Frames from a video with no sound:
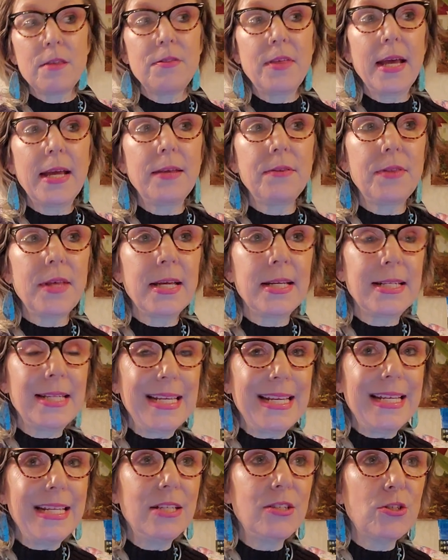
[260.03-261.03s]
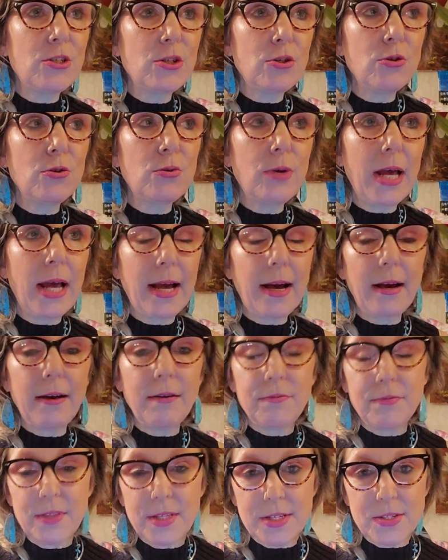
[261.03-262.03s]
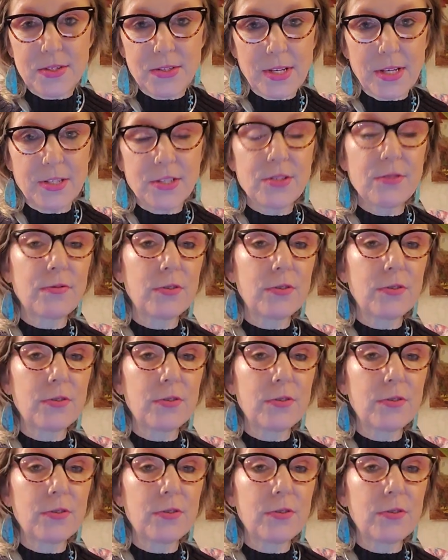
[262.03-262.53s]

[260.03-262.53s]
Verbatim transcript: They, they need to have this sense